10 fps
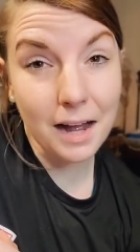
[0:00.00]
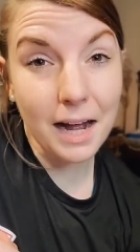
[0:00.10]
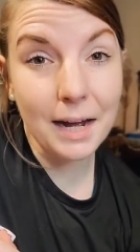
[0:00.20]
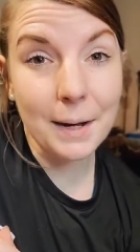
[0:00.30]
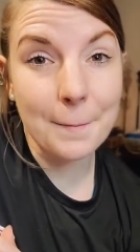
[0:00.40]

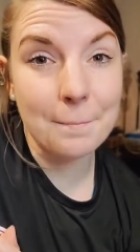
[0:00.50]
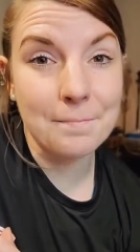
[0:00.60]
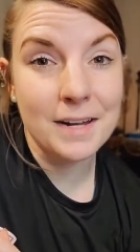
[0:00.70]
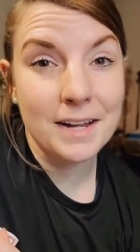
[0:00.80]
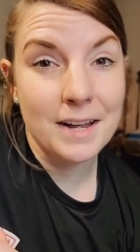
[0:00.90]

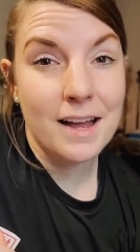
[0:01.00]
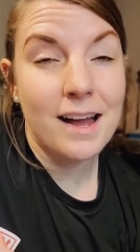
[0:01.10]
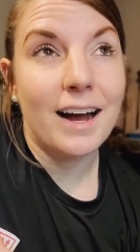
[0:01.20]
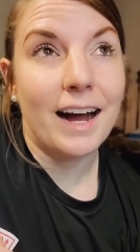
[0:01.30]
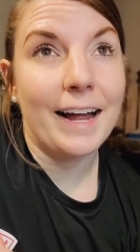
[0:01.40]
um,
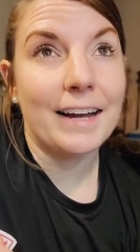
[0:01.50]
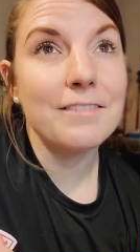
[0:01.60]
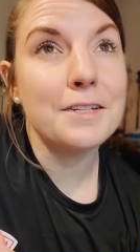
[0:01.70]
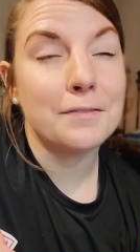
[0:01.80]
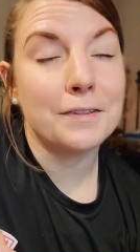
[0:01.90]
I have
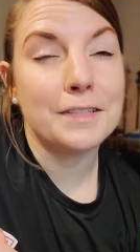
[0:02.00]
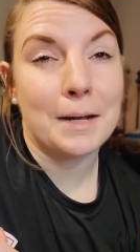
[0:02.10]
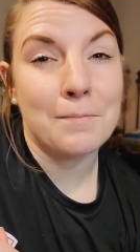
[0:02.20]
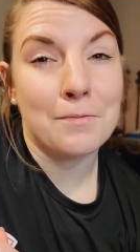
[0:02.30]
a different type